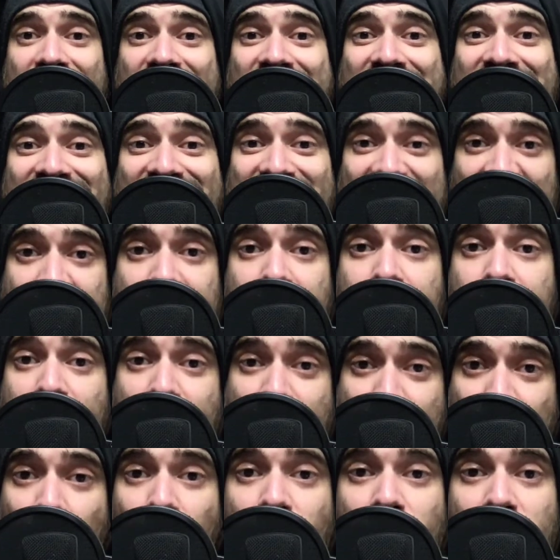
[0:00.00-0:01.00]
the same
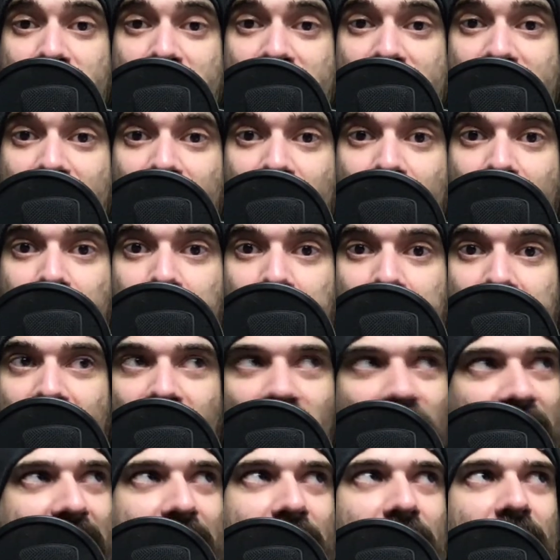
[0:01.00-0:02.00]
jokes
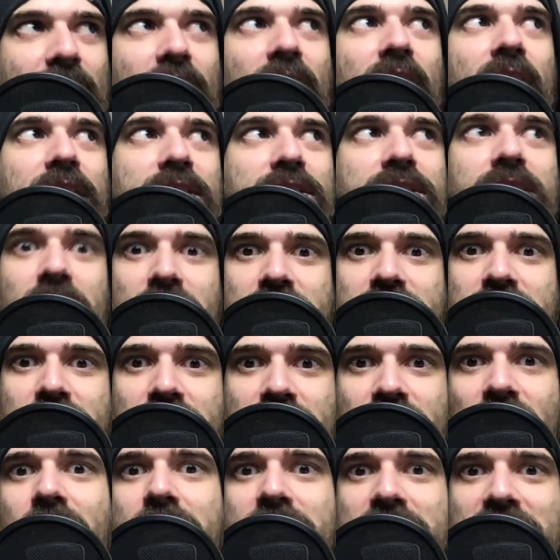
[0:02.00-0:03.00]
like a dozen
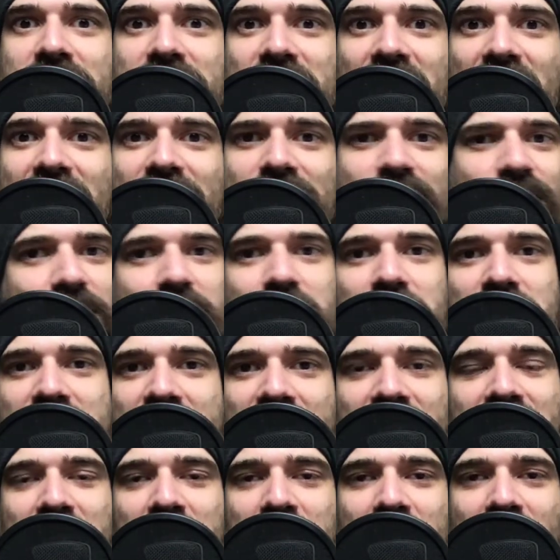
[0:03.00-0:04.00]
times a day just with
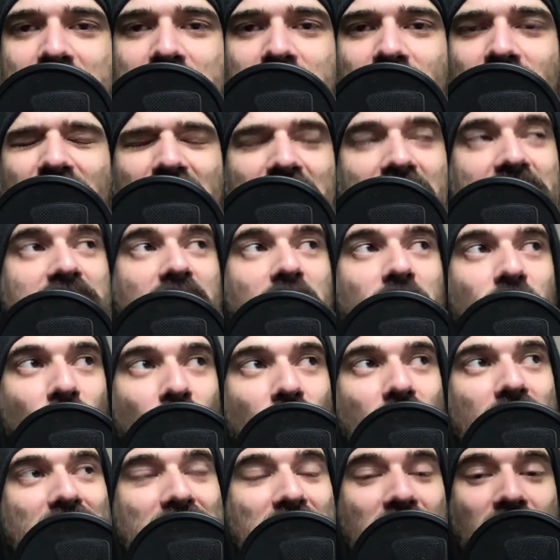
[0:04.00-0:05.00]
different people and if i'm
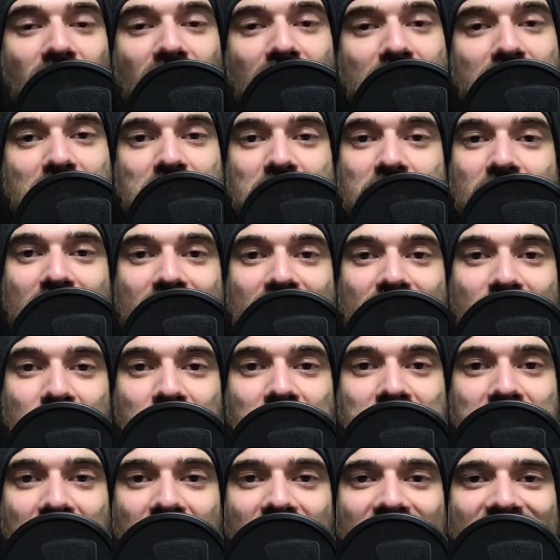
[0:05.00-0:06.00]
walking around with my
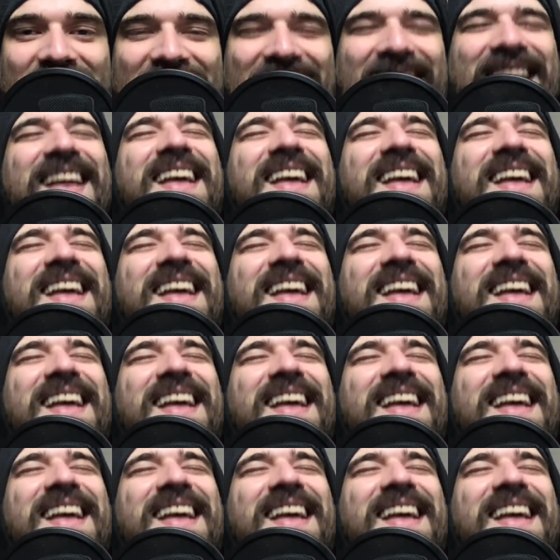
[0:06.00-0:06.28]
girlfriend